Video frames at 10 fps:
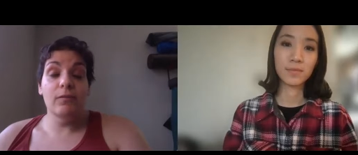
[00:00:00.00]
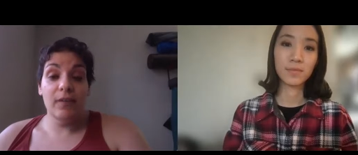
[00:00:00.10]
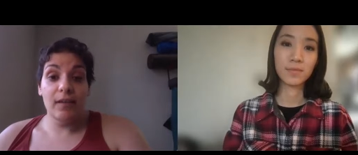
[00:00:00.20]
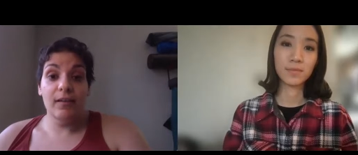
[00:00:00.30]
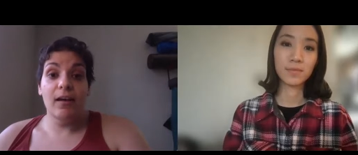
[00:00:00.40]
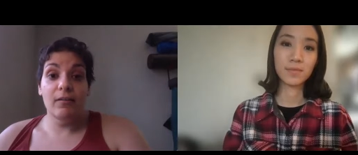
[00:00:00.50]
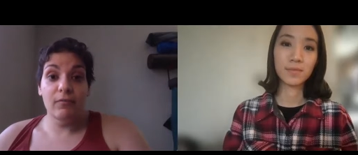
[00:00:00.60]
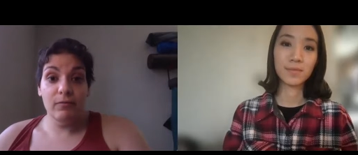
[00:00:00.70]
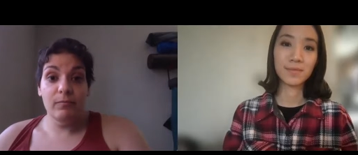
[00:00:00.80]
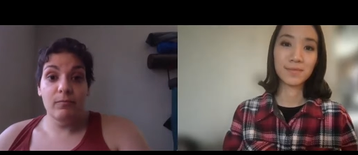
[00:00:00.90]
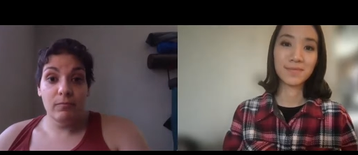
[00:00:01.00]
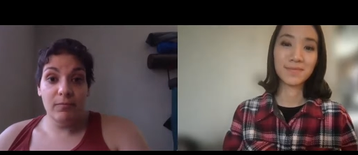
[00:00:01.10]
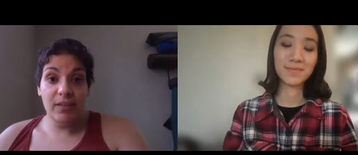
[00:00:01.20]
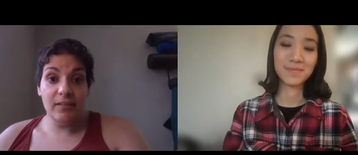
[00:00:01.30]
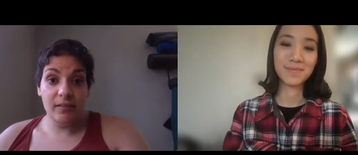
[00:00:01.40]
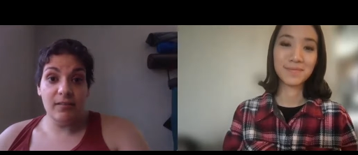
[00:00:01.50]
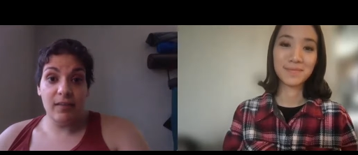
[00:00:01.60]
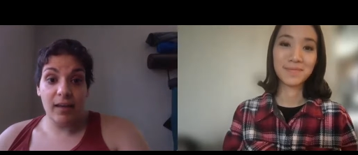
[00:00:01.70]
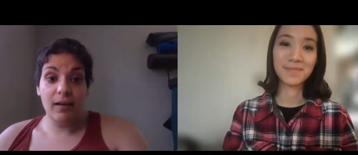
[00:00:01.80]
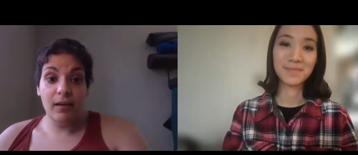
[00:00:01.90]
Speaker 1: we can kind of
Speaker 2: beat this
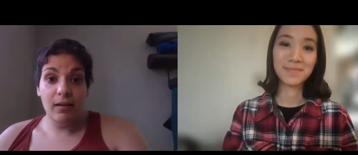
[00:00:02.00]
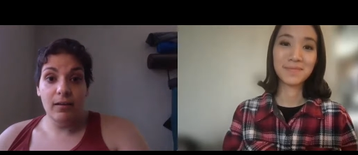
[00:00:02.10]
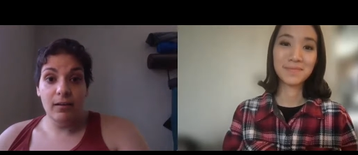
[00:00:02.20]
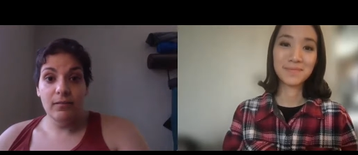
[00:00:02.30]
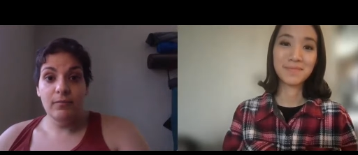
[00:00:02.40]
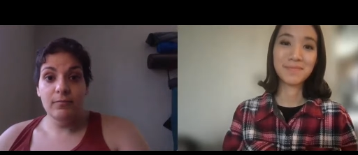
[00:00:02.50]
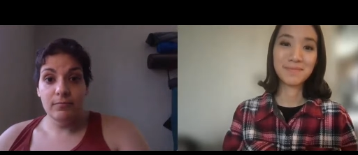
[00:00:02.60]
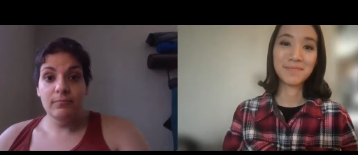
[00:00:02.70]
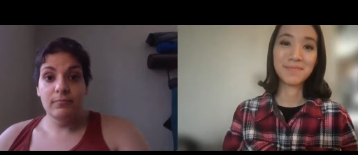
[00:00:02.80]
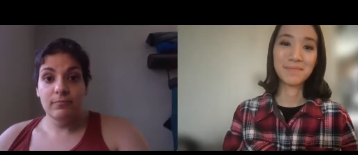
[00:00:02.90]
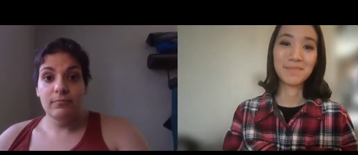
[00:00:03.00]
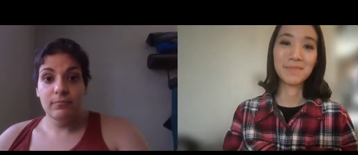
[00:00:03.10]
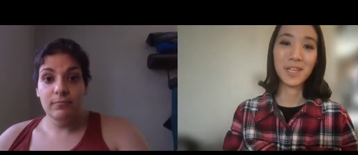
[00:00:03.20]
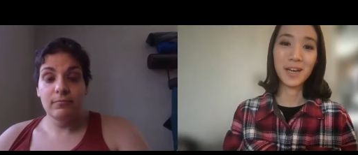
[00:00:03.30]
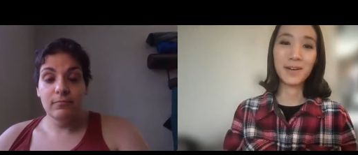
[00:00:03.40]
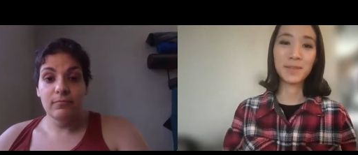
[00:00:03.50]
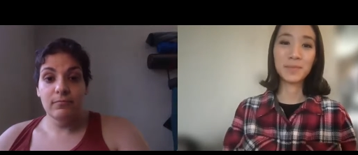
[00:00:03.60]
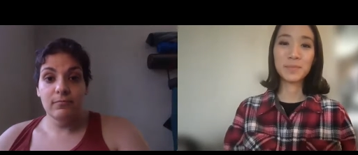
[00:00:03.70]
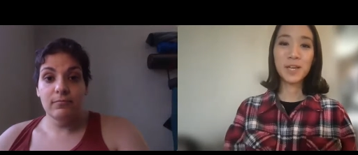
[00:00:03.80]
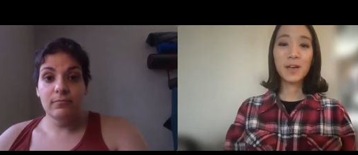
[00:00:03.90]
thing. Mm, yeah.
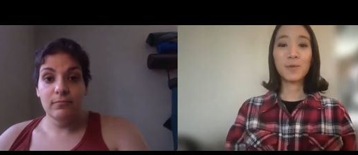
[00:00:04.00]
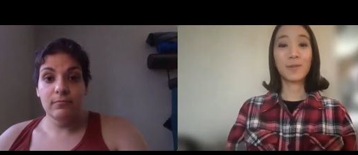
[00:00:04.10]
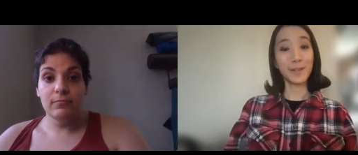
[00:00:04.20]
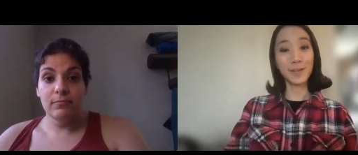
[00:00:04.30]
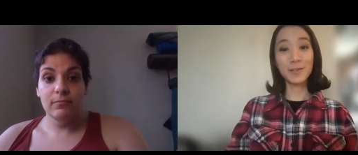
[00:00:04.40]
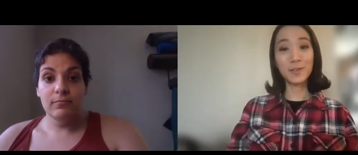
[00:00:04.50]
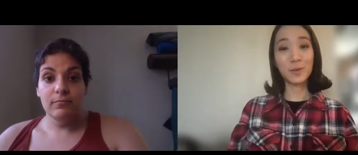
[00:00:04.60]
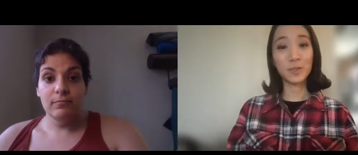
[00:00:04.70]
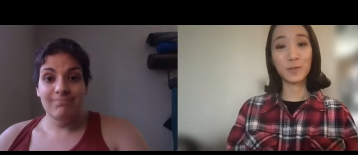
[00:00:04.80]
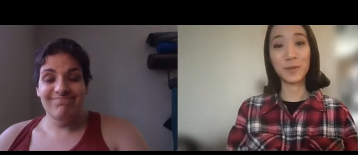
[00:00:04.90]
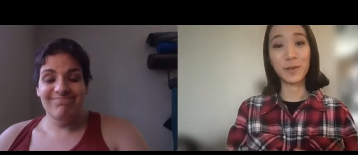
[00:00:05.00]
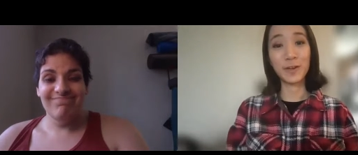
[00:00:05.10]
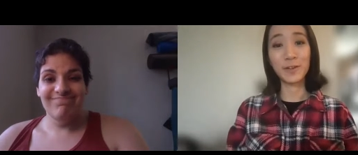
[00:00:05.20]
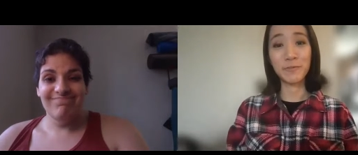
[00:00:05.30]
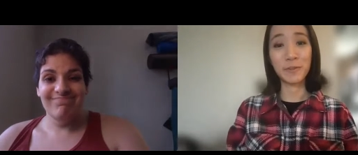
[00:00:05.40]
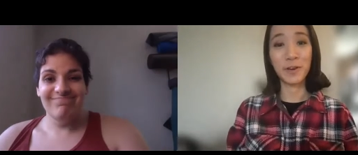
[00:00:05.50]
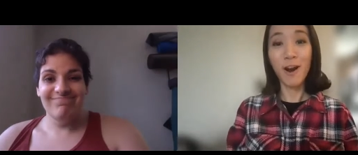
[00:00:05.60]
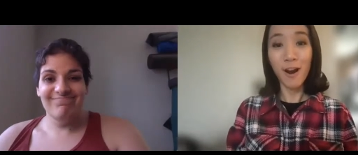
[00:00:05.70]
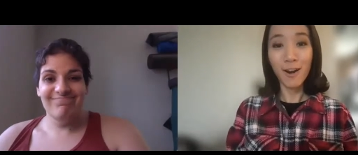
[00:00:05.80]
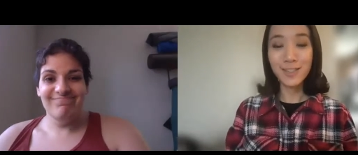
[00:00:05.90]
Well, thank you so much for your for your
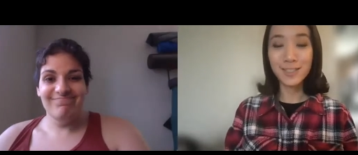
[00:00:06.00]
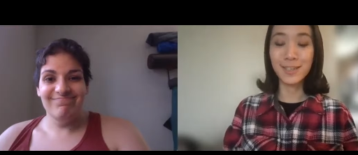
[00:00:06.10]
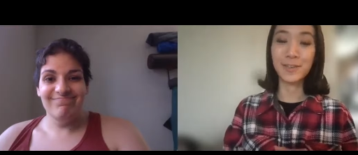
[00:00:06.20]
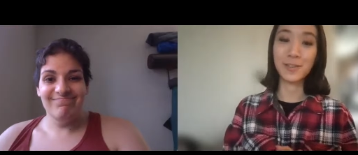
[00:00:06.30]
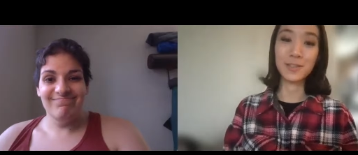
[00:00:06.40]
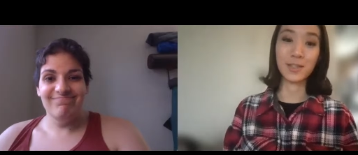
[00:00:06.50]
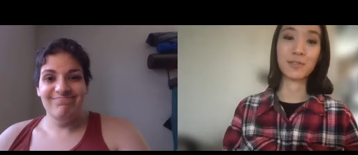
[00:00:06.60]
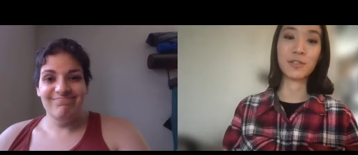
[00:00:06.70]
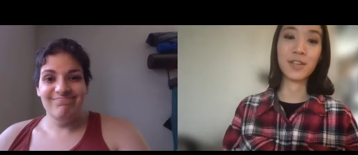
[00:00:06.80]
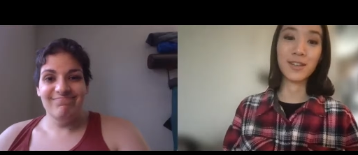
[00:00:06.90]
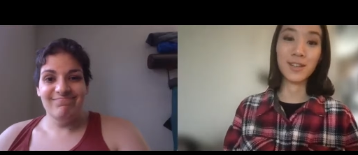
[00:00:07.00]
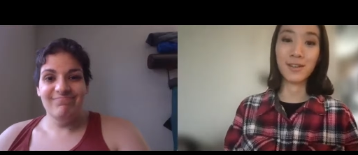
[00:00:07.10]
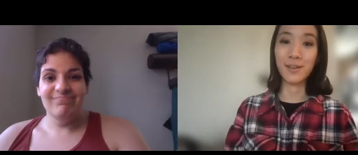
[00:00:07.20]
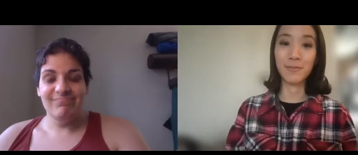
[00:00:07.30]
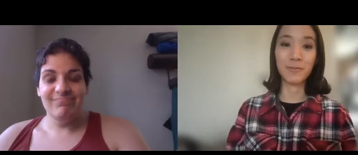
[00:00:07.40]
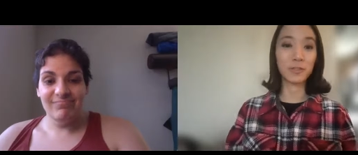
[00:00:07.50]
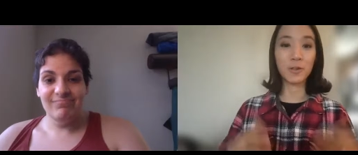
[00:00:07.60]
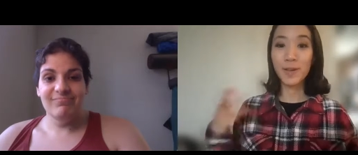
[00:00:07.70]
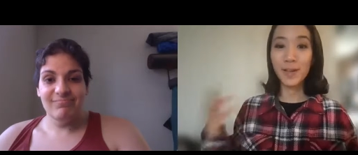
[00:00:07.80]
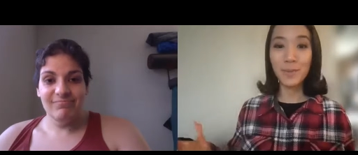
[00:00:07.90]
heart and your intention and, and for
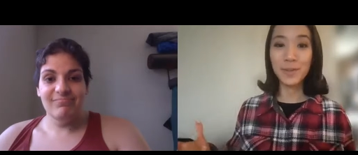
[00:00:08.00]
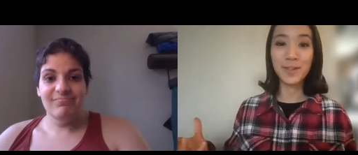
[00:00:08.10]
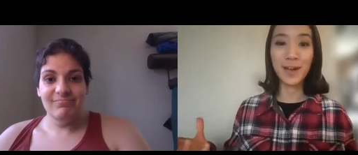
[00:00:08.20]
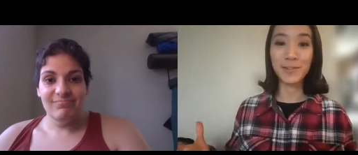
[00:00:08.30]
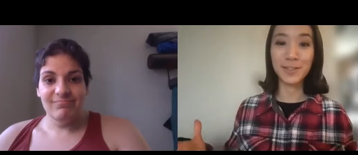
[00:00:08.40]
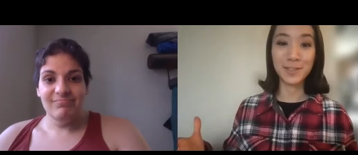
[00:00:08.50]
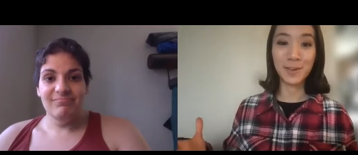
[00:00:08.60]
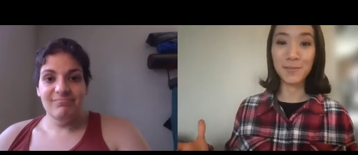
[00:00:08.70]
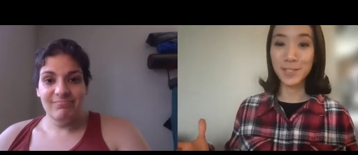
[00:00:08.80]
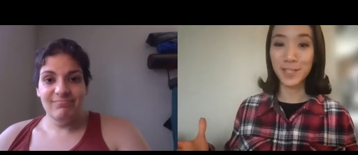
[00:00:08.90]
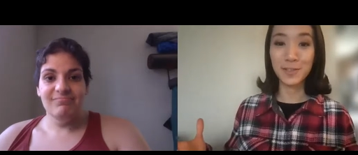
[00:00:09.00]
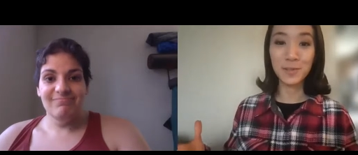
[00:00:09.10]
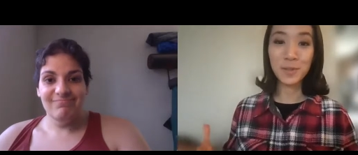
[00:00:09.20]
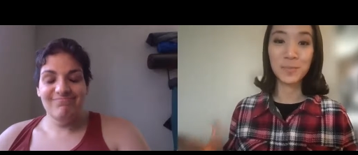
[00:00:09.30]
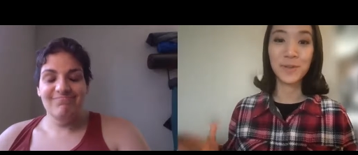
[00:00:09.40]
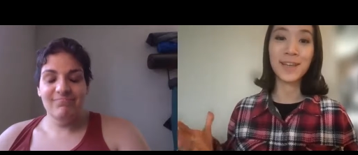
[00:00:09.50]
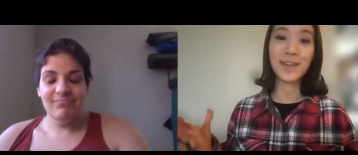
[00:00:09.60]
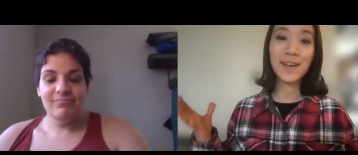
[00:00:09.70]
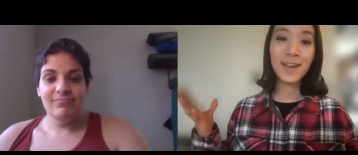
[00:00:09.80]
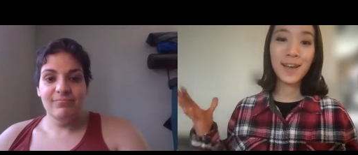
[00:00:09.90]
showing up and having this conversation with
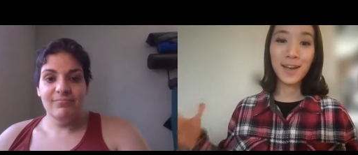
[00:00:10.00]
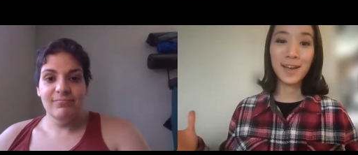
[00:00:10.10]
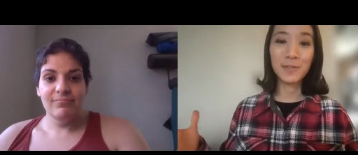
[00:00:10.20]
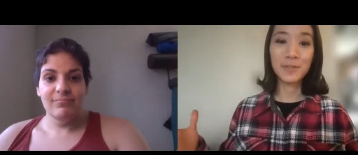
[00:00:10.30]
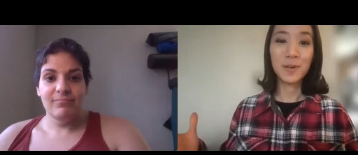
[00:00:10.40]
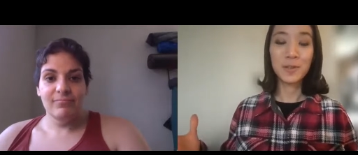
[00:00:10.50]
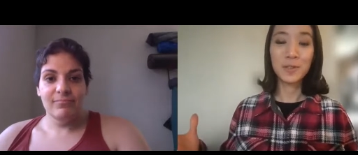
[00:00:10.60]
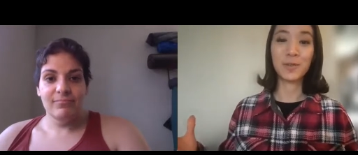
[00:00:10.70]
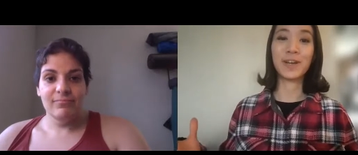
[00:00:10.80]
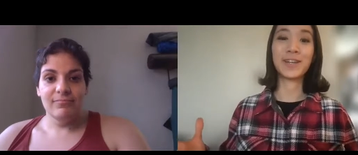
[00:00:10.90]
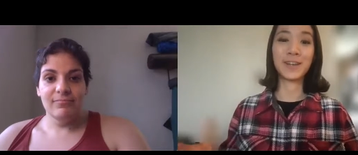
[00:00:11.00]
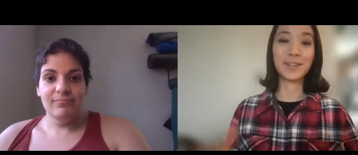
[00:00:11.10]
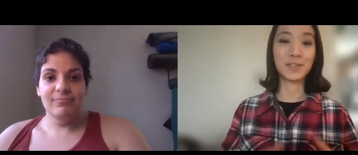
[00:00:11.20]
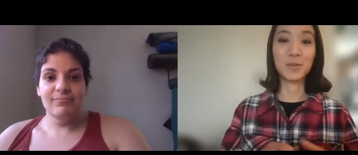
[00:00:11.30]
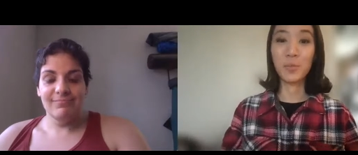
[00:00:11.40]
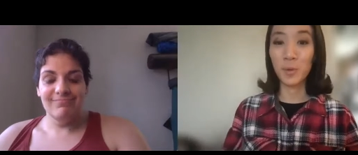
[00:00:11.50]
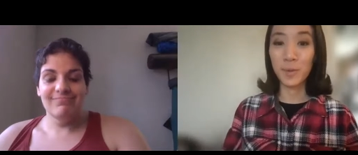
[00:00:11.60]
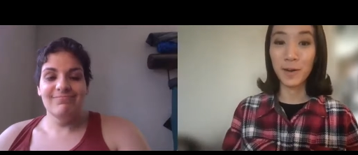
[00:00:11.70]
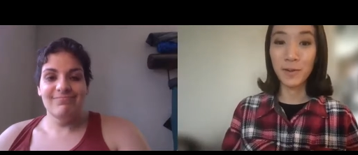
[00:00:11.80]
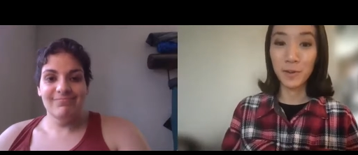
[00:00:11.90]
me. I have so enjoyed getting to know more
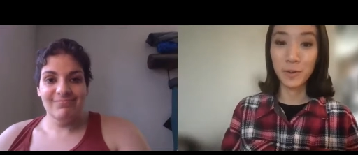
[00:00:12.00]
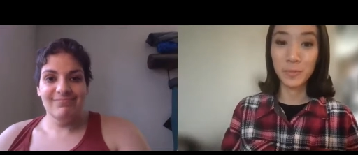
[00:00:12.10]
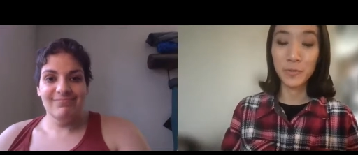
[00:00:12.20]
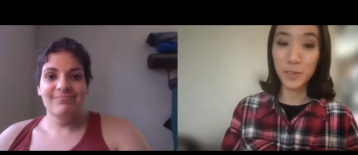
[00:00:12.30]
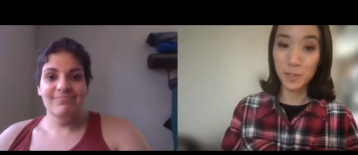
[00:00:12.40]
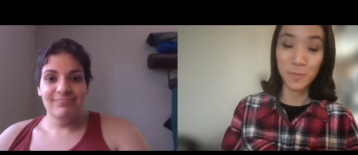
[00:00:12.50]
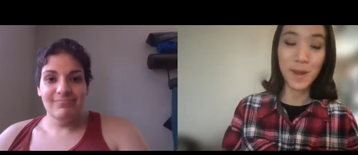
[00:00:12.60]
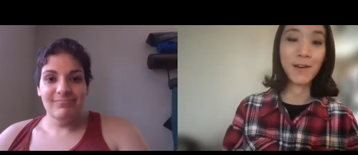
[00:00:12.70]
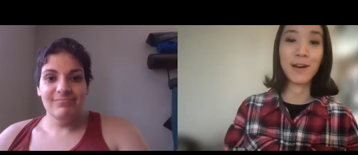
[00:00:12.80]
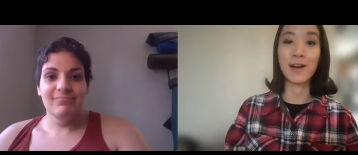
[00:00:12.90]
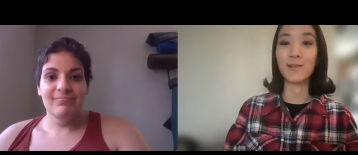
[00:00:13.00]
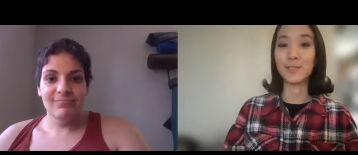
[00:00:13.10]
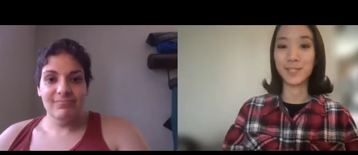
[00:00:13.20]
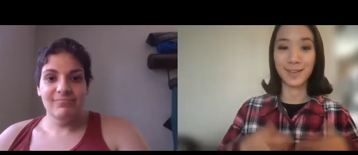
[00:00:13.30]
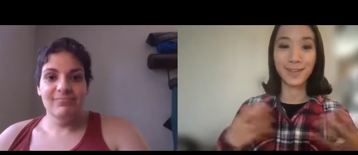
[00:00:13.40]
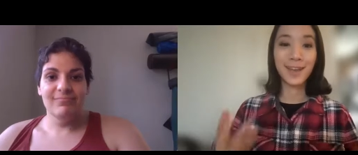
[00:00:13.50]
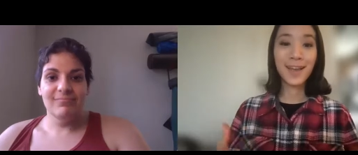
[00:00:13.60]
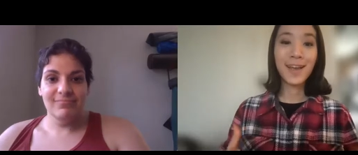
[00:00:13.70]
about your professional background and